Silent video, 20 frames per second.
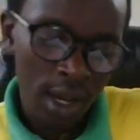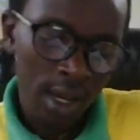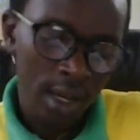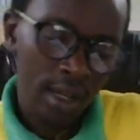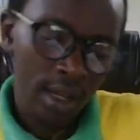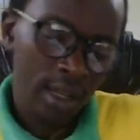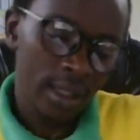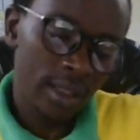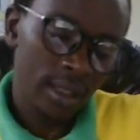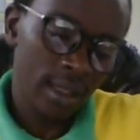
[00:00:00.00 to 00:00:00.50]

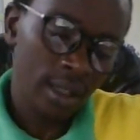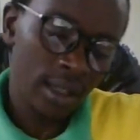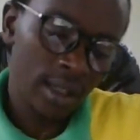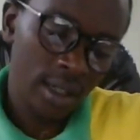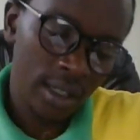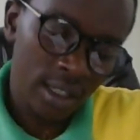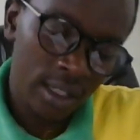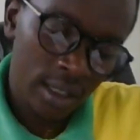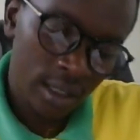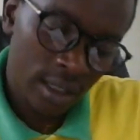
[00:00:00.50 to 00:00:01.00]

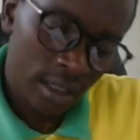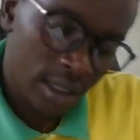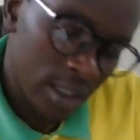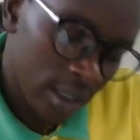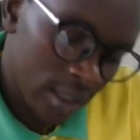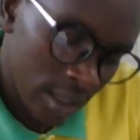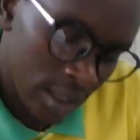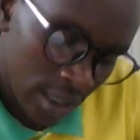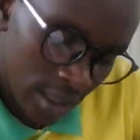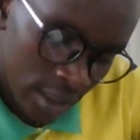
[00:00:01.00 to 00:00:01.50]
another
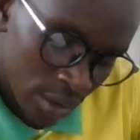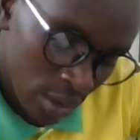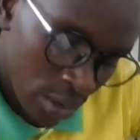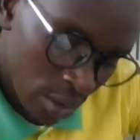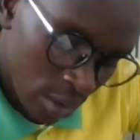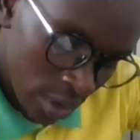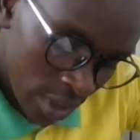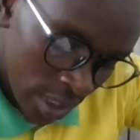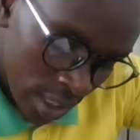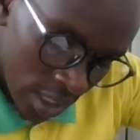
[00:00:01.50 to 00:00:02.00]
technique that is
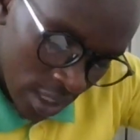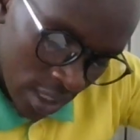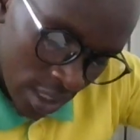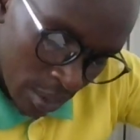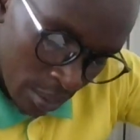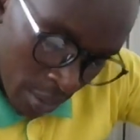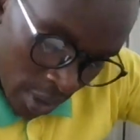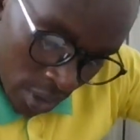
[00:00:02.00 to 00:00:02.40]
called dinting